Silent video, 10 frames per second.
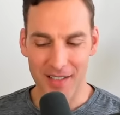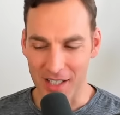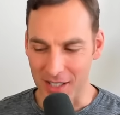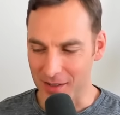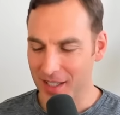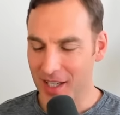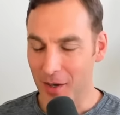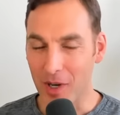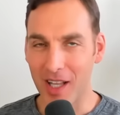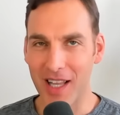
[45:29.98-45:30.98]
no. That's
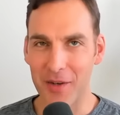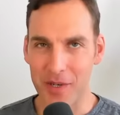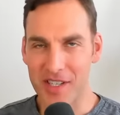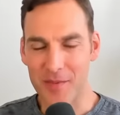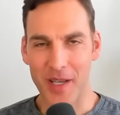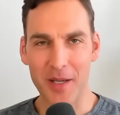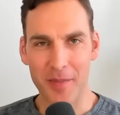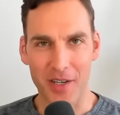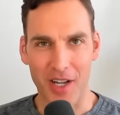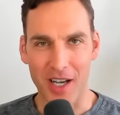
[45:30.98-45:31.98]
well, like, and Reese's Peanut
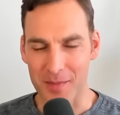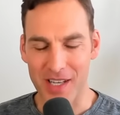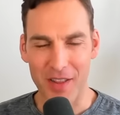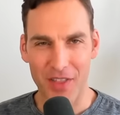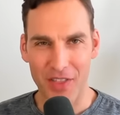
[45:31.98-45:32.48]
Butter Cups, I,